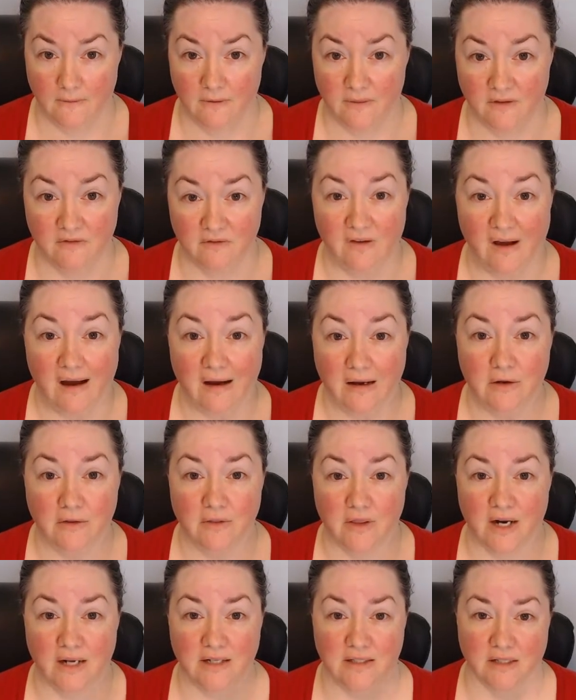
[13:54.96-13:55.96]
The value
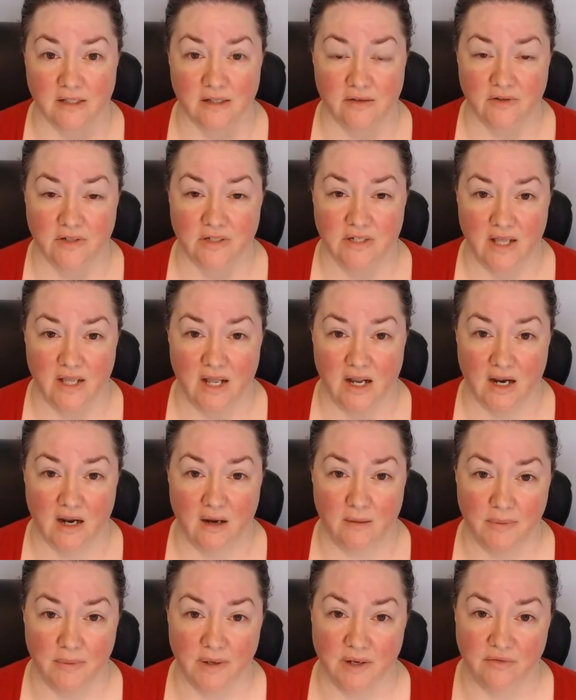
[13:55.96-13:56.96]
that I delivered to that
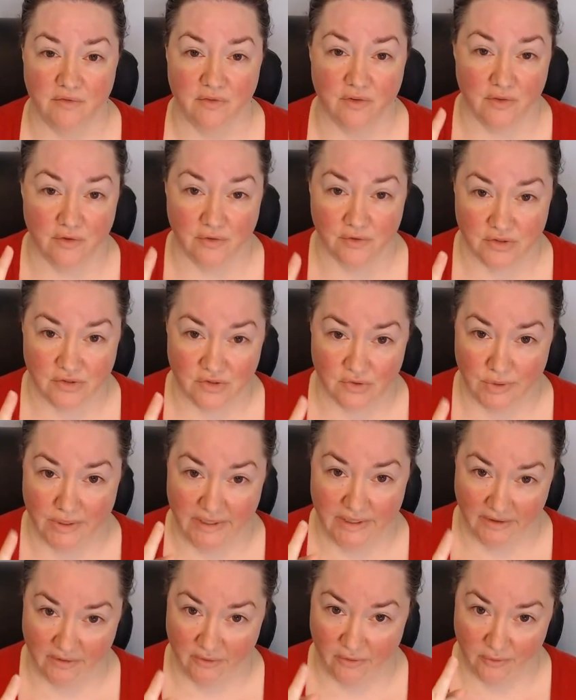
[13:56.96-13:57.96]
company for those three
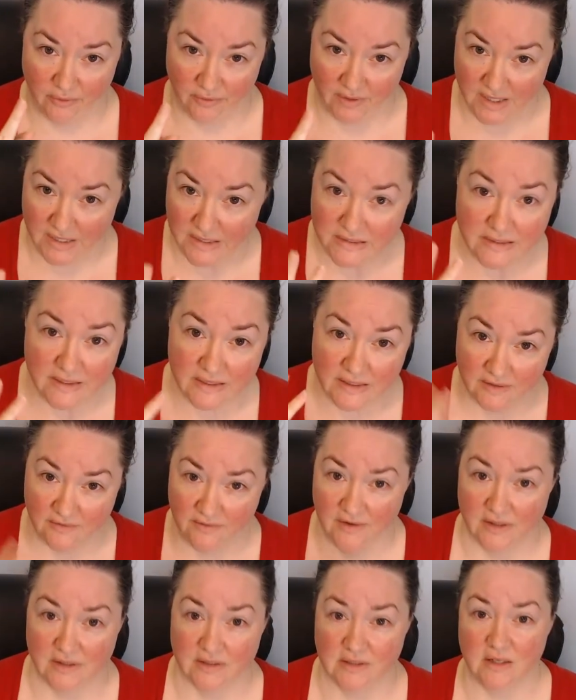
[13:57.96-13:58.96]
little
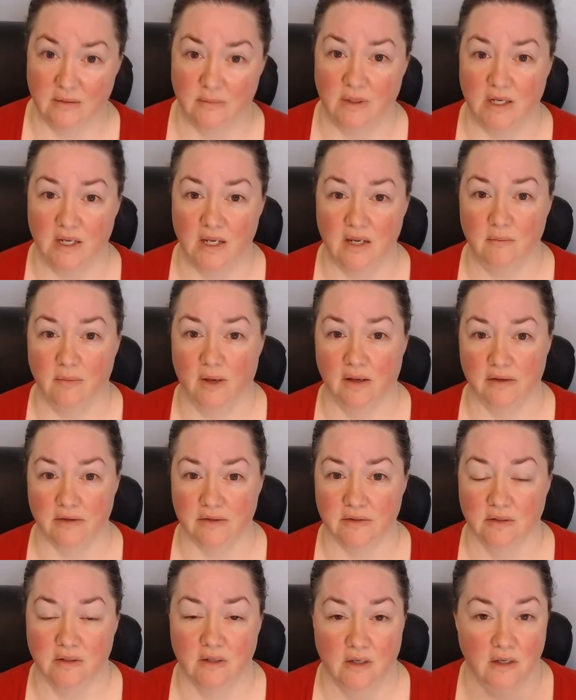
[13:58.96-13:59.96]
insignificant seeming
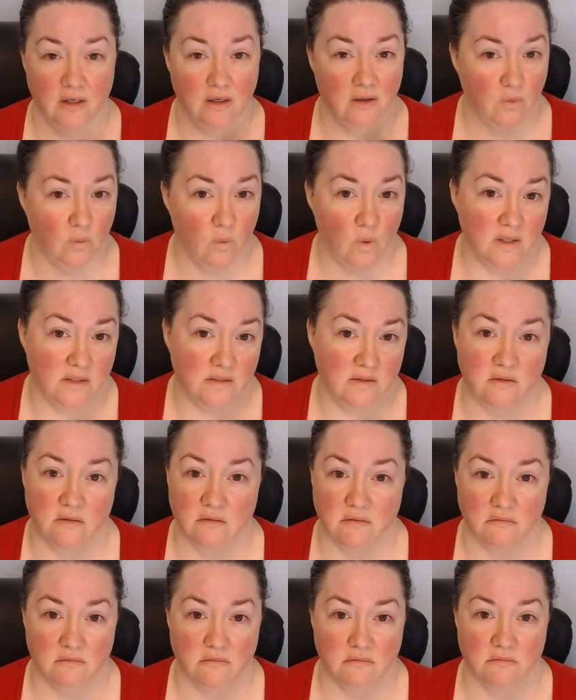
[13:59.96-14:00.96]
emails was